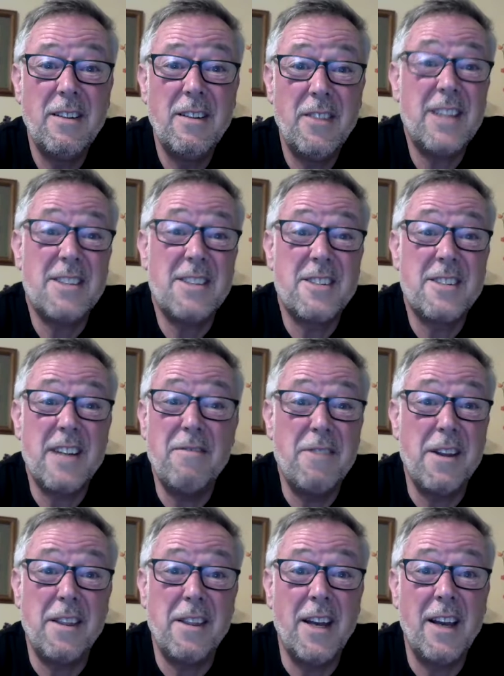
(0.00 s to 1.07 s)
That's
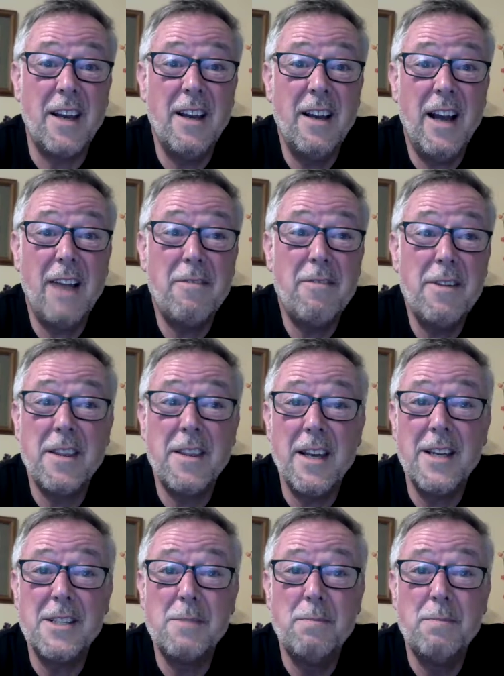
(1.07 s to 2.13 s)
everything. Everything
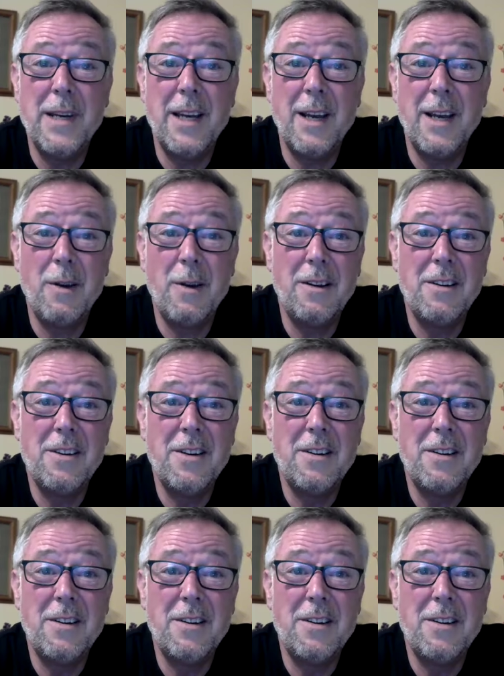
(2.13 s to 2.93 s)
is being